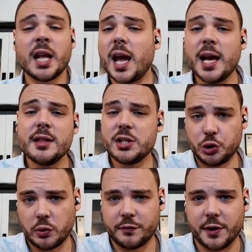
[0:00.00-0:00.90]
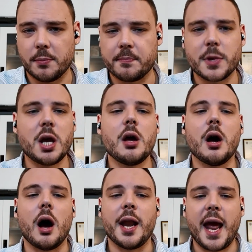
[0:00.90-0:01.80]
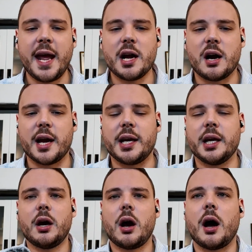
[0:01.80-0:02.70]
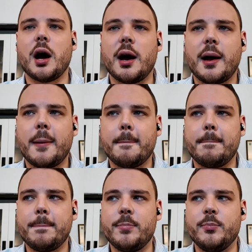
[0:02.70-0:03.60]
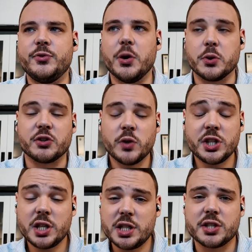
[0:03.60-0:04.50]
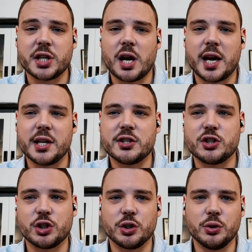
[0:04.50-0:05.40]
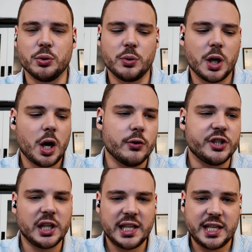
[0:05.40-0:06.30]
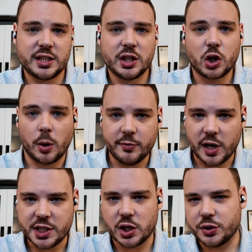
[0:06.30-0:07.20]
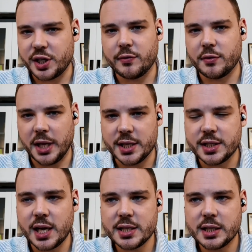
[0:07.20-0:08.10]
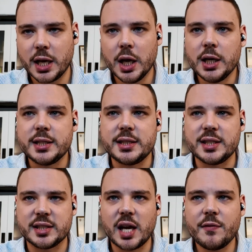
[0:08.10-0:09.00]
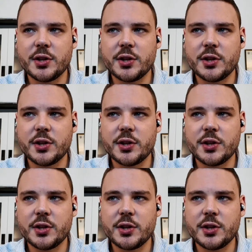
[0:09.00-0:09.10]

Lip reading: In this short film, an AI that was originally designed to delete copyrighted content from the internet, discovered